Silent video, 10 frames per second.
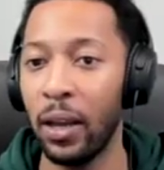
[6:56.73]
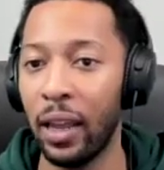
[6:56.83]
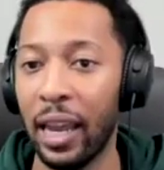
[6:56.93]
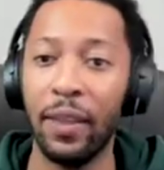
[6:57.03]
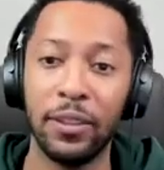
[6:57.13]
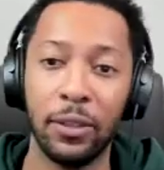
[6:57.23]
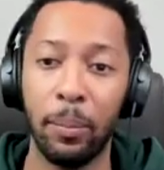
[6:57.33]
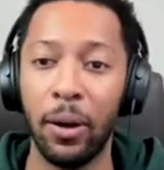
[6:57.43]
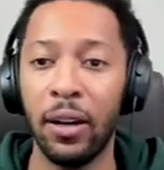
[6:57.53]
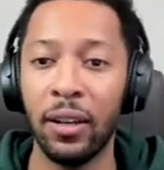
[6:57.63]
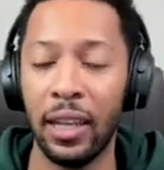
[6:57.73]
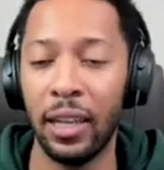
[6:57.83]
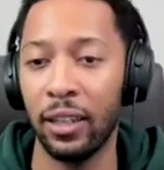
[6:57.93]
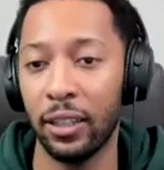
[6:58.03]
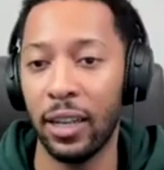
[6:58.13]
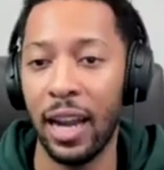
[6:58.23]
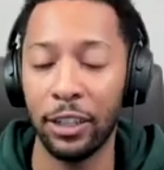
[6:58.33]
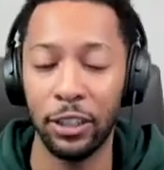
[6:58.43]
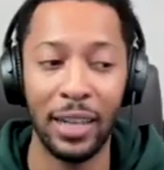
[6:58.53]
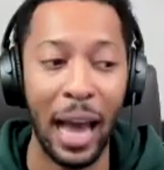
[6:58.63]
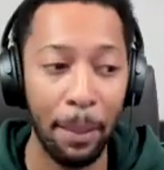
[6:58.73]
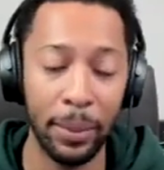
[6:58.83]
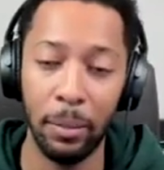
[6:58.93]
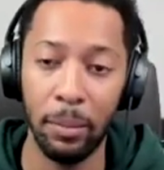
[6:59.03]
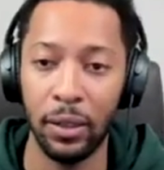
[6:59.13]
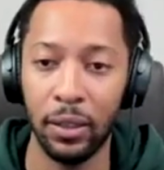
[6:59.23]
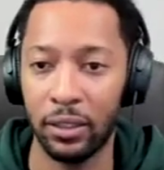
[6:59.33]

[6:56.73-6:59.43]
Like, hey, this is a bug, and it could actually not be a bug.